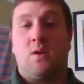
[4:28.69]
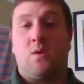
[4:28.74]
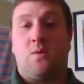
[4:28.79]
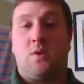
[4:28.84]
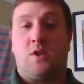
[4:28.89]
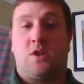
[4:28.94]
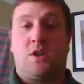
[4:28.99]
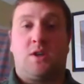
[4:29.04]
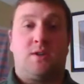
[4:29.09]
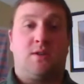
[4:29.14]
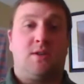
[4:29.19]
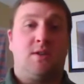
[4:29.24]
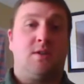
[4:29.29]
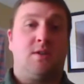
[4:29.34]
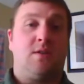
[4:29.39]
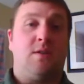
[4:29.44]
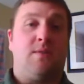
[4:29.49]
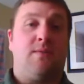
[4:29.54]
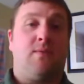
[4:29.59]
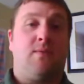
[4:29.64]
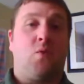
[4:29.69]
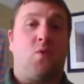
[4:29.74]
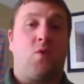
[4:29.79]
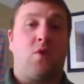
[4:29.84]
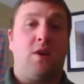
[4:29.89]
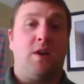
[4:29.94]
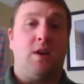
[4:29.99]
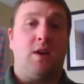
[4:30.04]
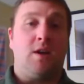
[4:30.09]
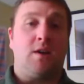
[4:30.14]
which consists of 4
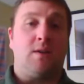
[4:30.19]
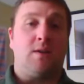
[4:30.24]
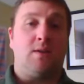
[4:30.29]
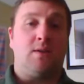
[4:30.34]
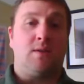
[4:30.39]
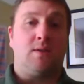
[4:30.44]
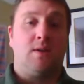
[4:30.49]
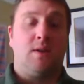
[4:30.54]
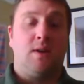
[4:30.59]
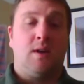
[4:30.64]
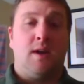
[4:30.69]
years.